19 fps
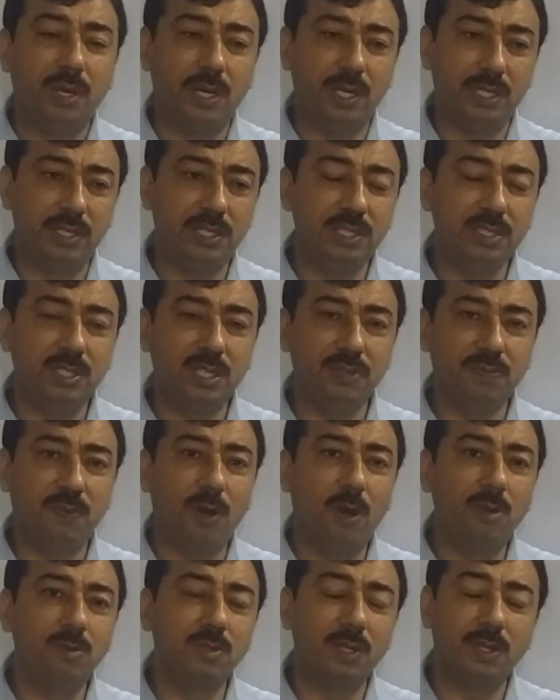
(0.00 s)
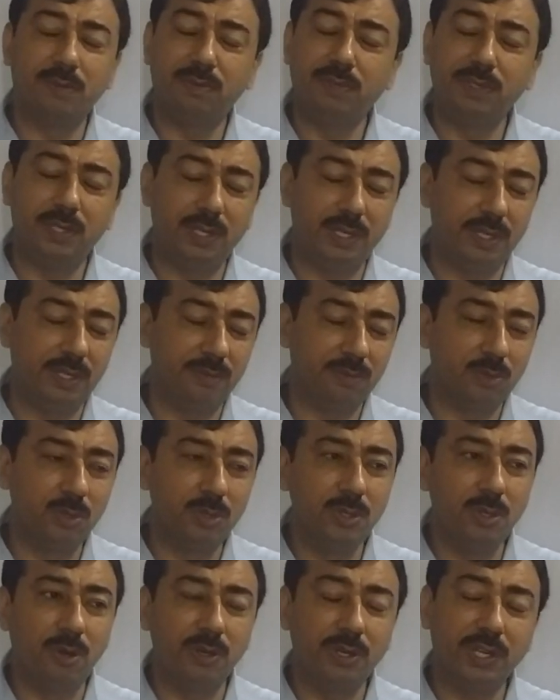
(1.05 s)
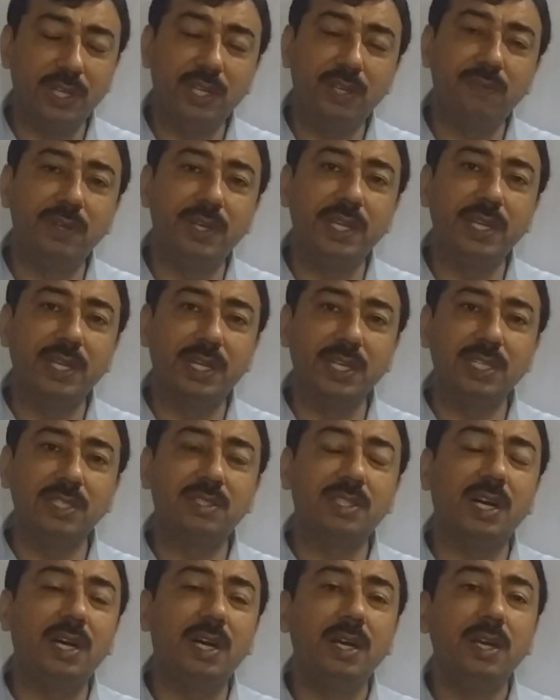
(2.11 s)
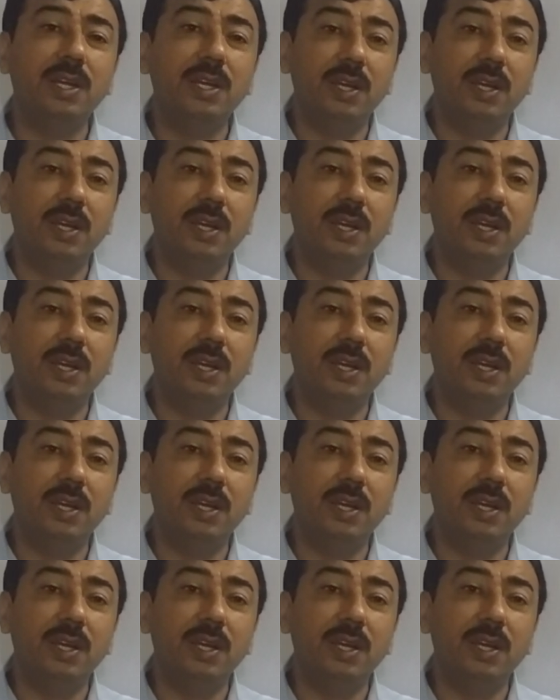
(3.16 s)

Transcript: these reforms could not even increase the